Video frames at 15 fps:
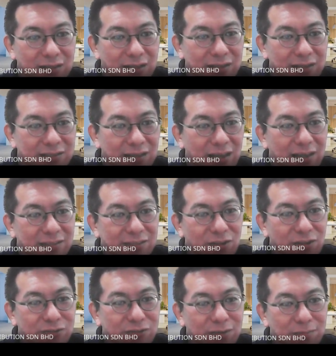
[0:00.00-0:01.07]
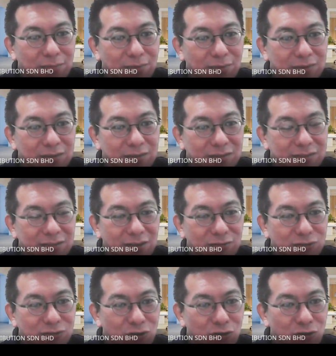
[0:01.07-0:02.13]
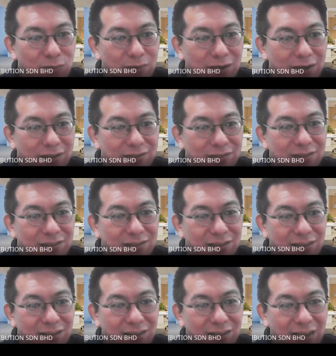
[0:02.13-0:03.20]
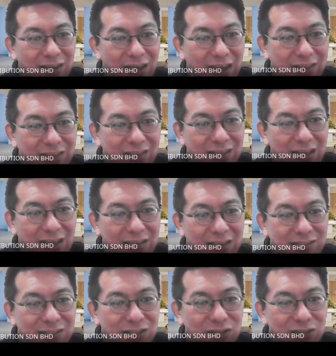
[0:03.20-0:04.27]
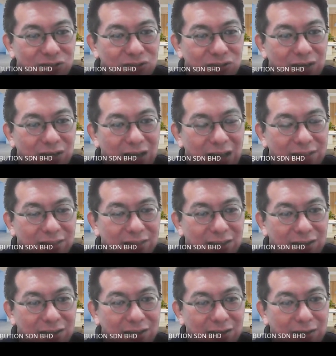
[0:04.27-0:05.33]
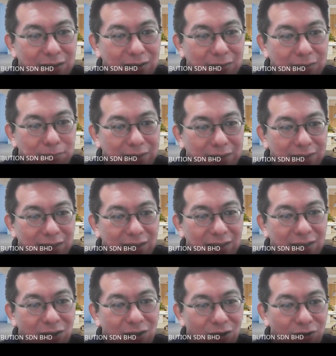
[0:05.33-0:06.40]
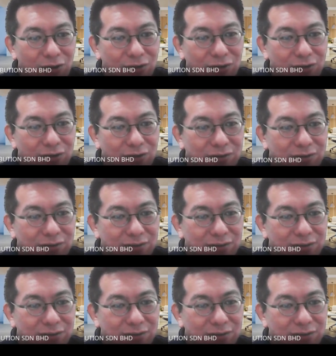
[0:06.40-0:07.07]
Let's say sales document. Any are still under pending or